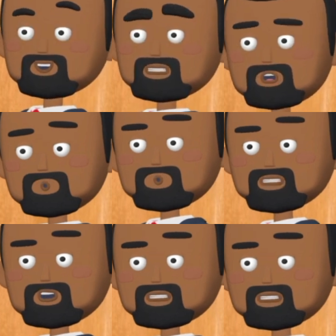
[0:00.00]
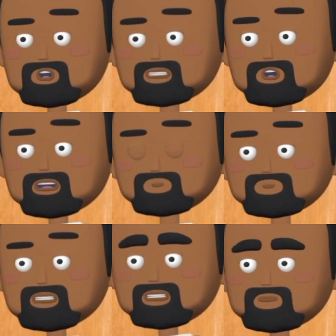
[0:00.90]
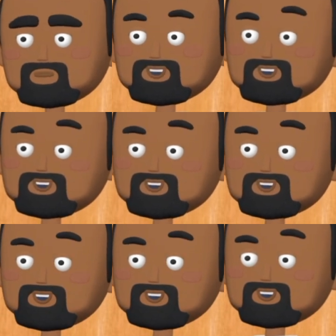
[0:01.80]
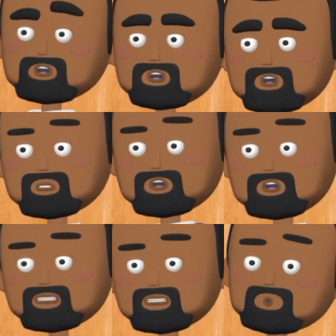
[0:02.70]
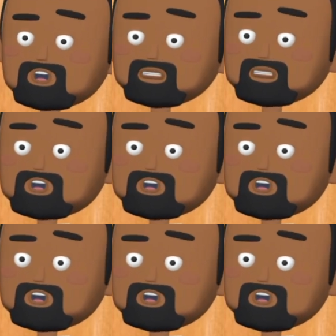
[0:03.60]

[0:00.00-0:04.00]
Immerse yourself in English. One of the best ways to